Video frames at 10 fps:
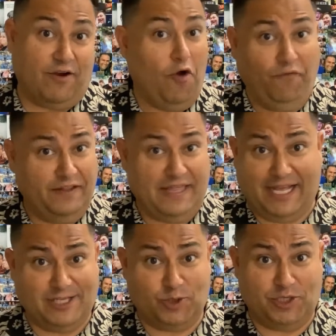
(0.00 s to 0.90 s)
Hopefully the
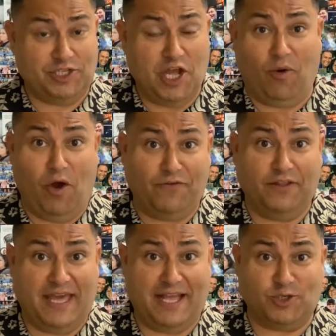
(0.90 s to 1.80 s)
answer is no. Hopefully
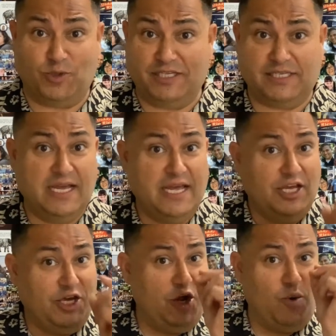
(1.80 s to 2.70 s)
the answer is,
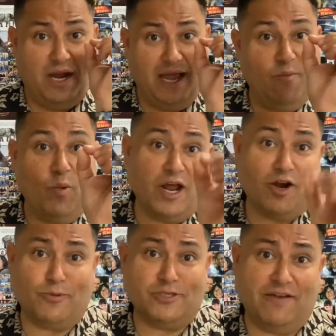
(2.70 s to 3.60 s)
you know what, I am
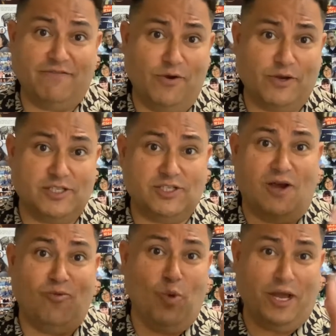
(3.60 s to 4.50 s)
100% focused
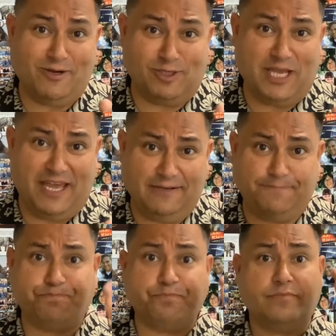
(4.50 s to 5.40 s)
on what you're saying
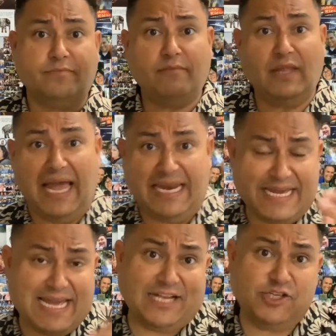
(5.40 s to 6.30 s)
and
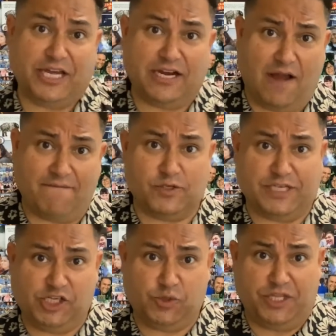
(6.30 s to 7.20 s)
engaging in
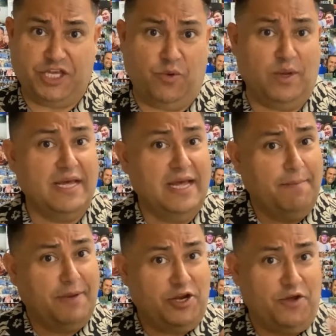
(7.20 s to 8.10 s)
conversation with you.
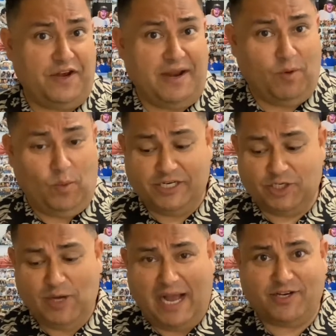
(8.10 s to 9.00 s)
But you know, the number one
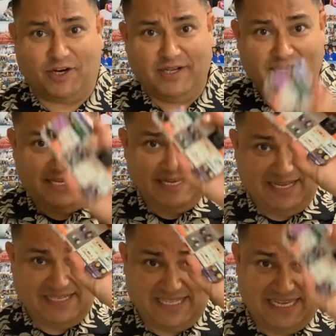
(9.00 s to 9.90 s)
distractor
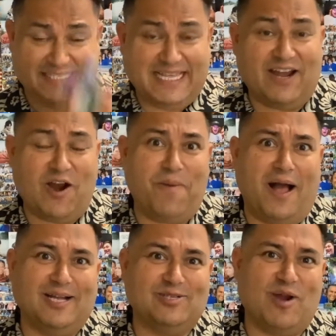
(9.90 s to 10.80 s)
is this thing in our
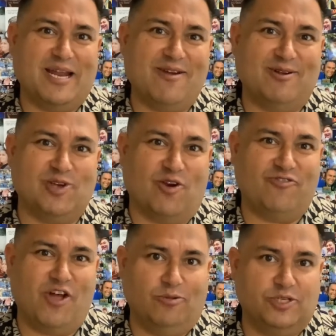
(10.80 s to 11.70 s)
pockets right here. It's our
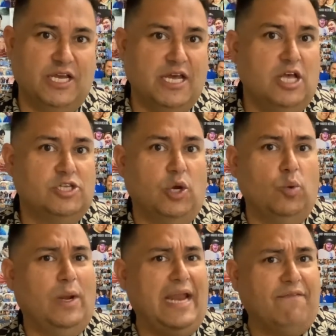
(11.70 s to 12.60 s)
phones. So
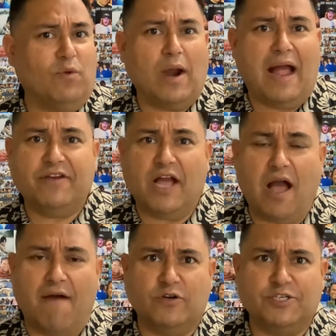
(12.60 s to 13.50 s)
whenever we're having a
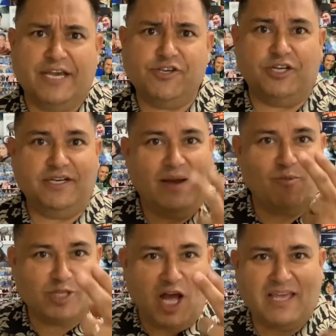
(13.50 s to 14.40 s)
conversation and
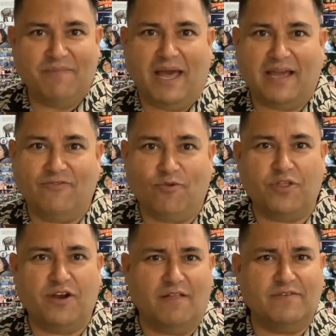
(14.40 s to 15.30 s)
we're talking back and forth,
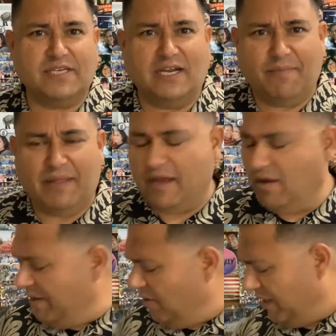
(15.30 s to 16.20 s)
and all of a sudden I'm like, oh
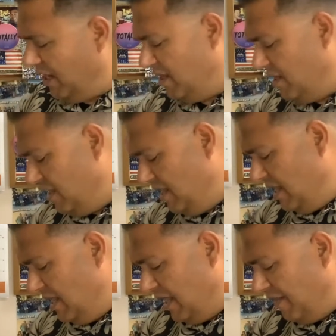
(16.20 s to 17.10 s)
wait, hold on.
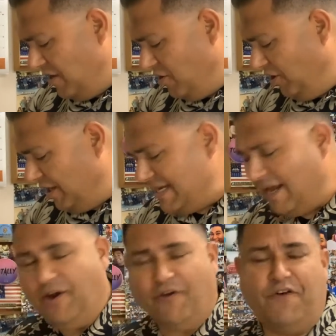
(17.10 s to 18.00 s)
And then you're looking down
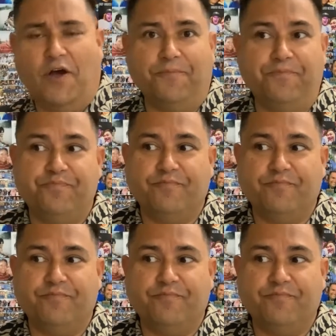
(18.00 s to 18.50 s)
at your phone.